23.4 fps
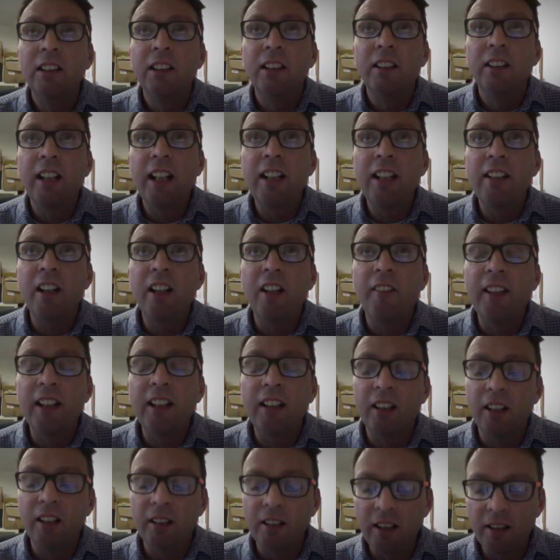they don't think
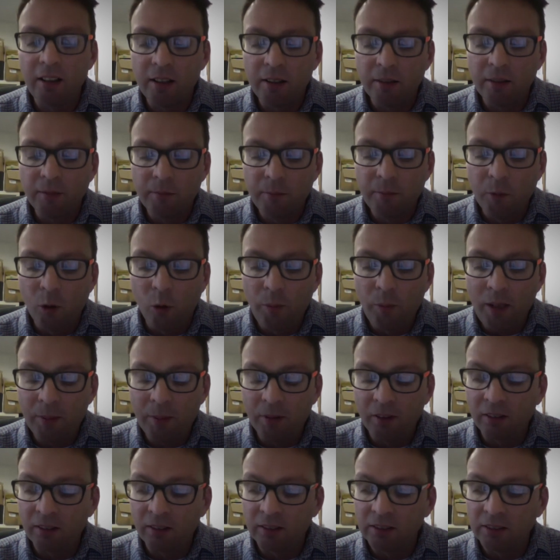that more
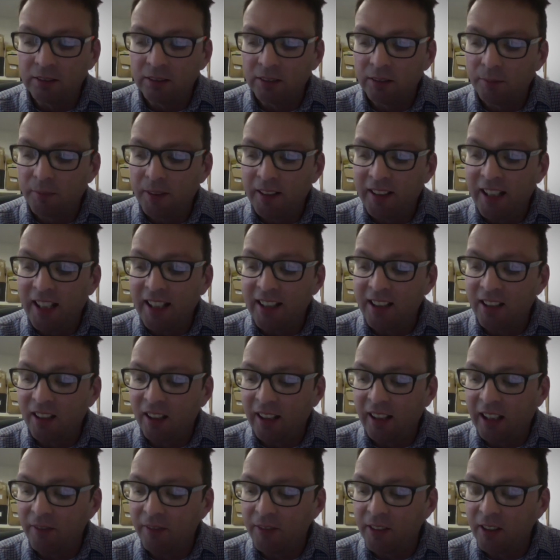people,
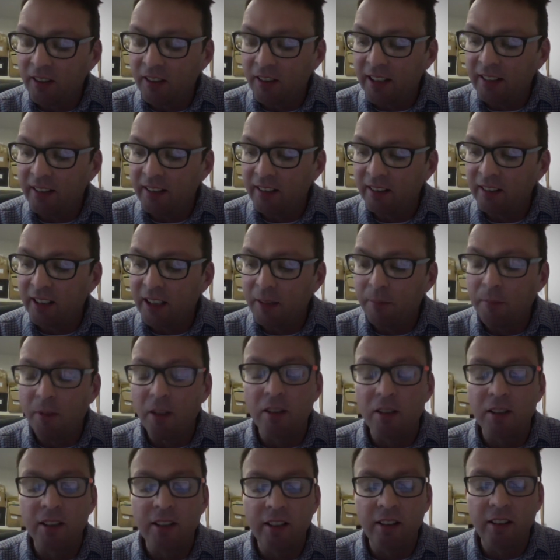particularly, have died in
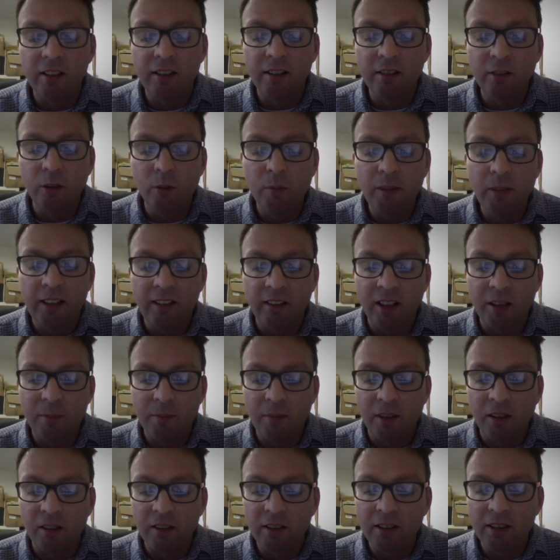March than normally die in
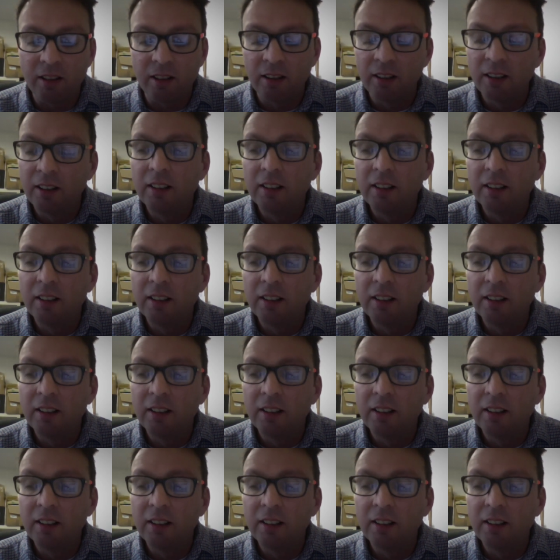March.